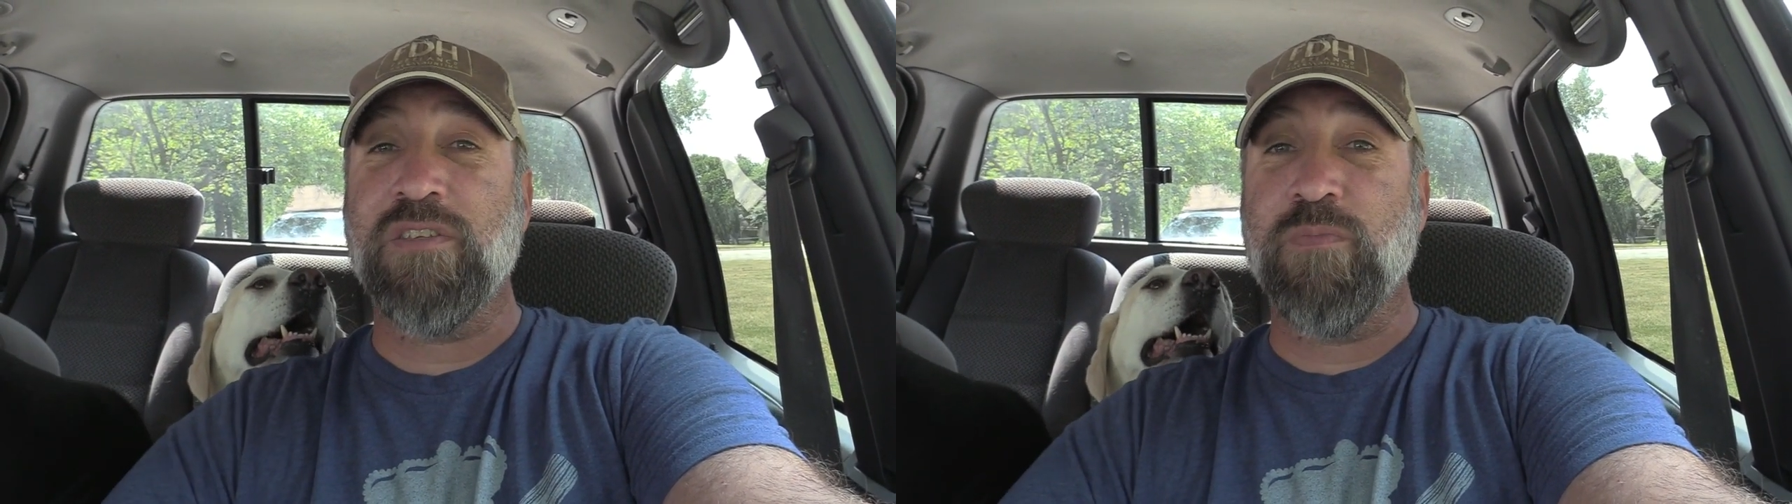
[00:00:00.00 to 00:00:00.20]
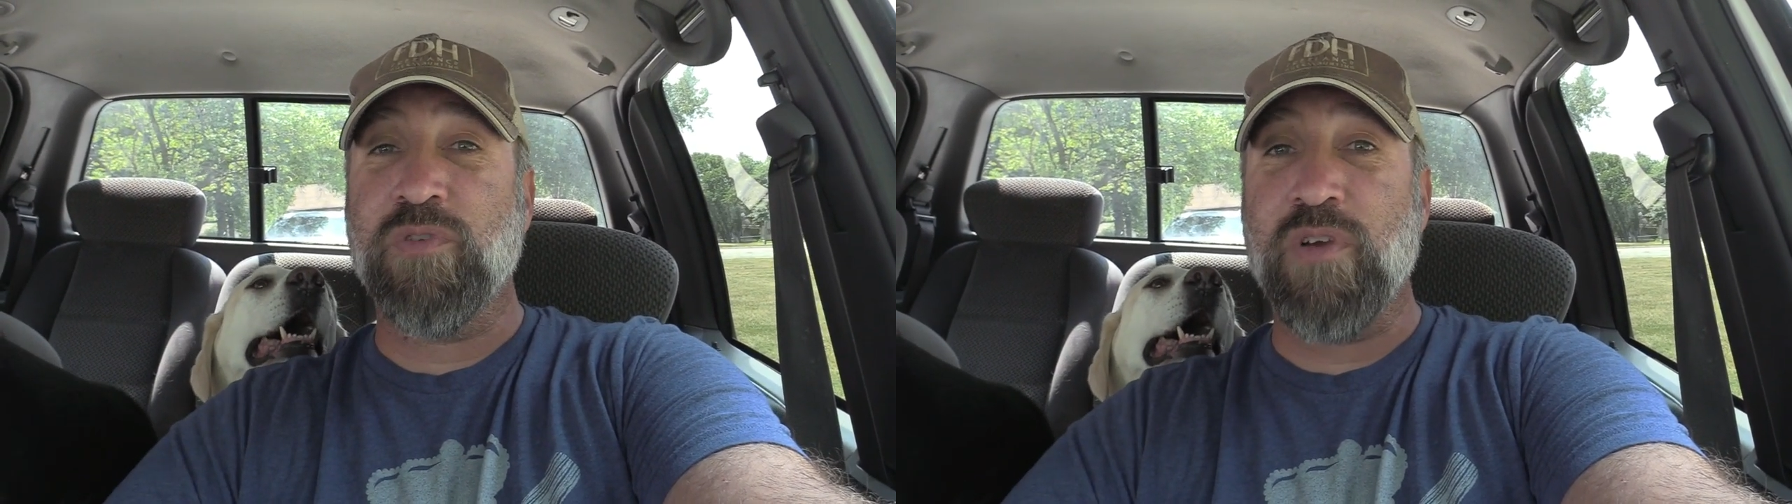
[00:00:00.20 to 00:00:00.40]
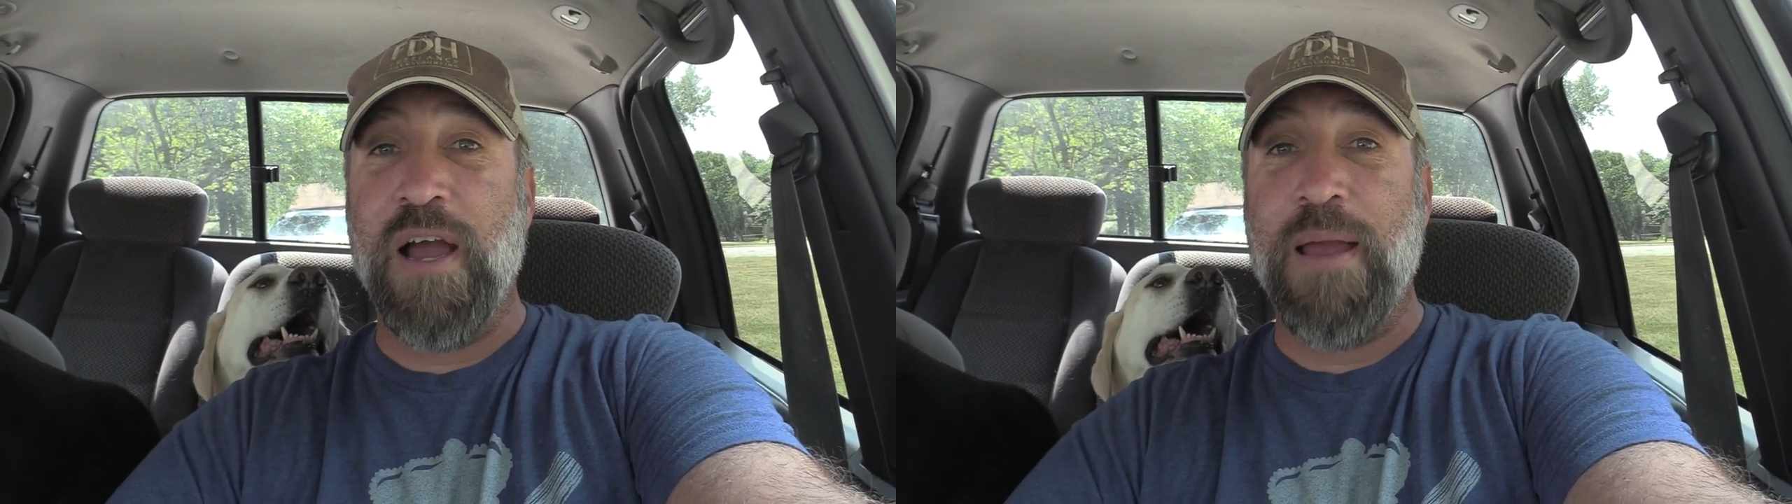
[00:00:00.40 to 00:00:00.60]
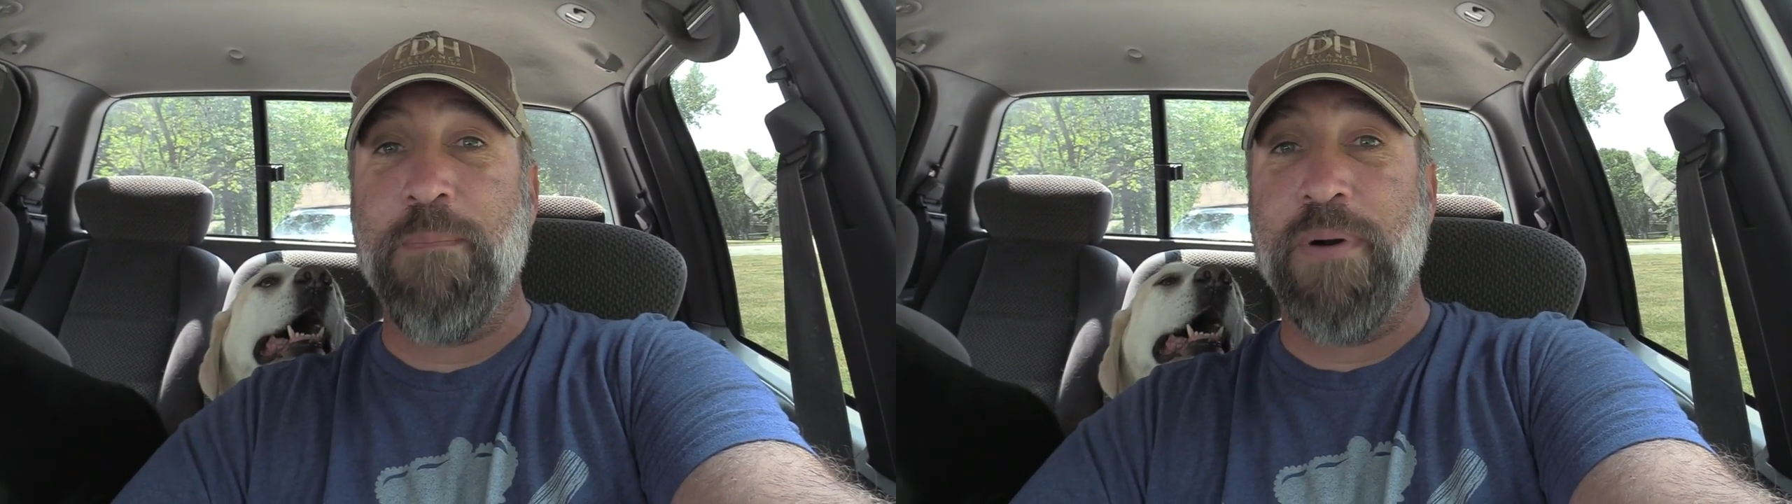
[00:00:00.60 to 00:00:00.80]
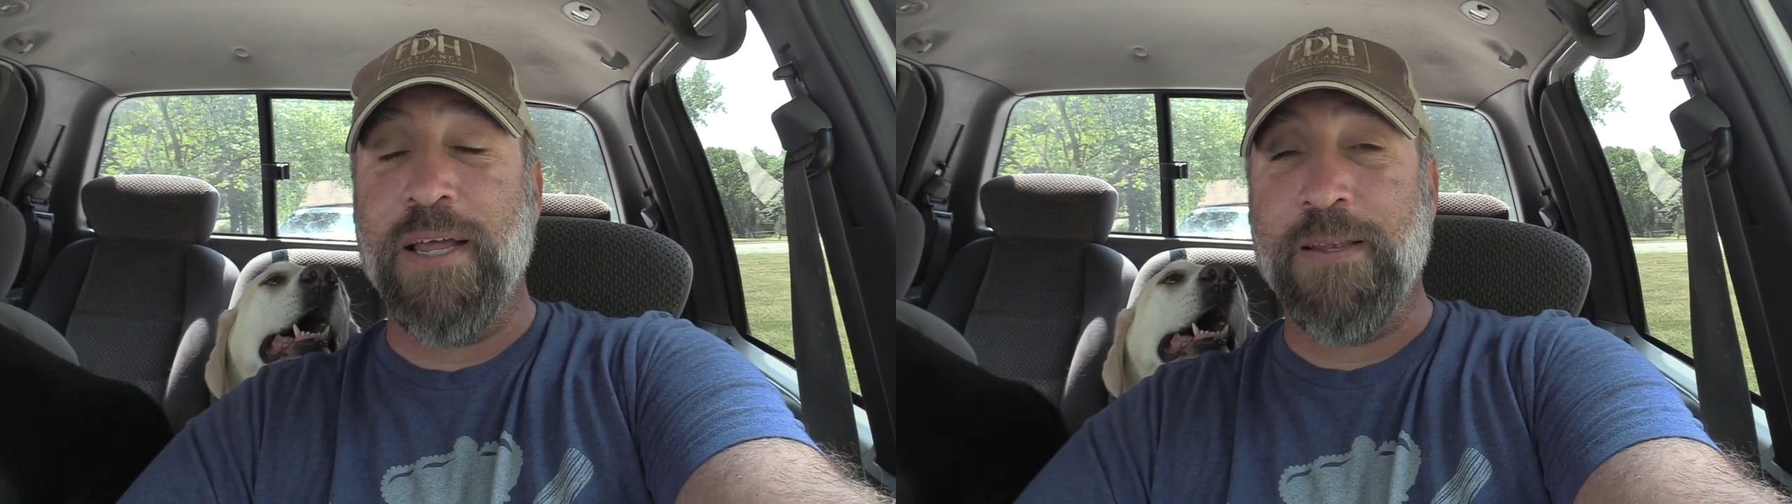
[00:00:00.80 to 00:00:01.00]

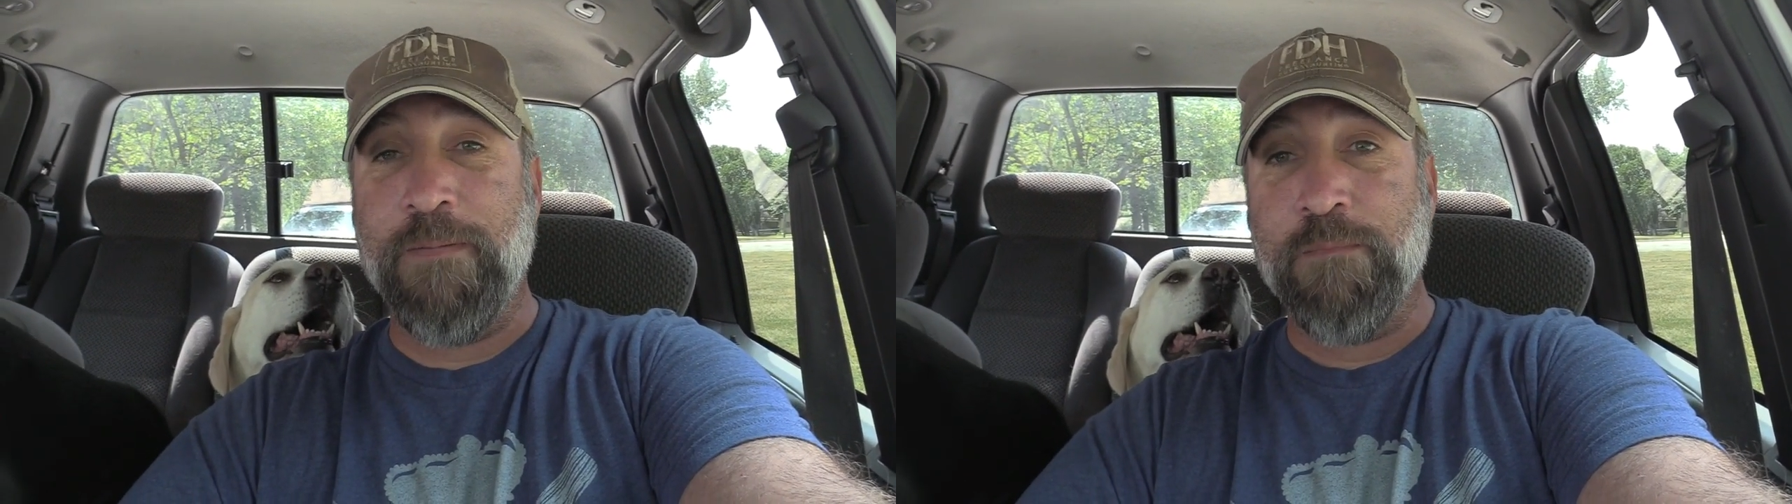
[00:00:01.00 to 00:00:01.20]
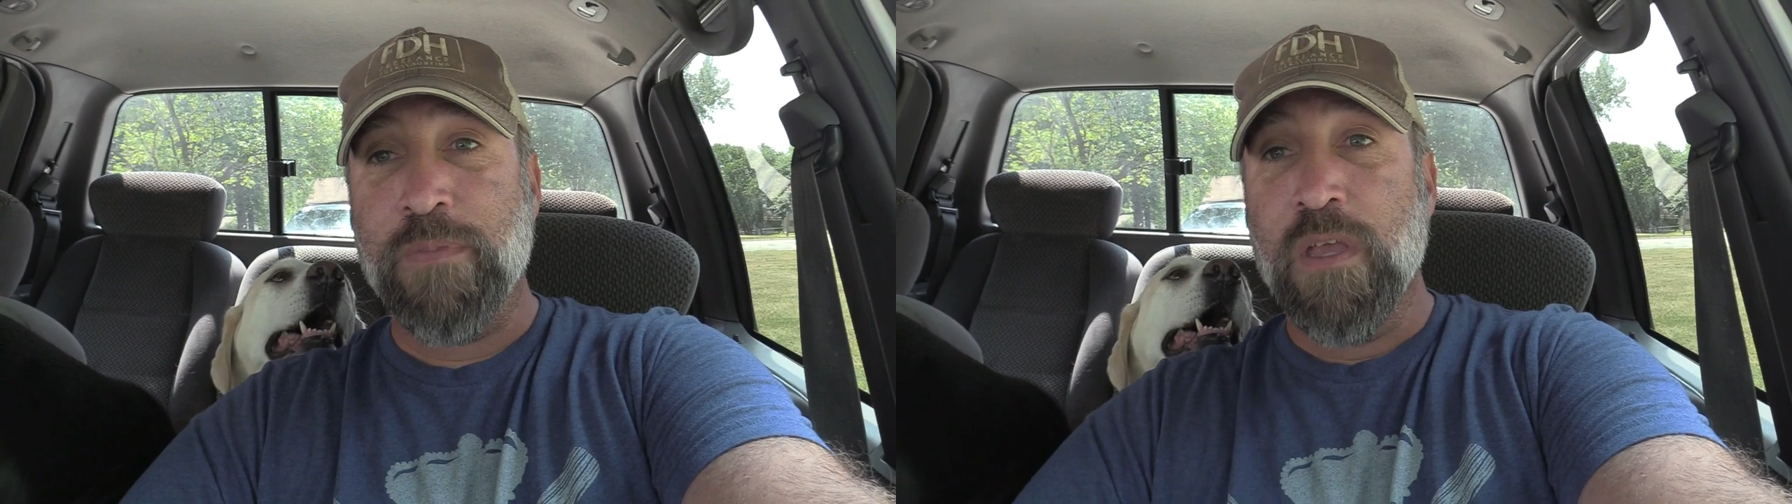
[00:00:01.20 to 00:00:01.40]
subscribe button.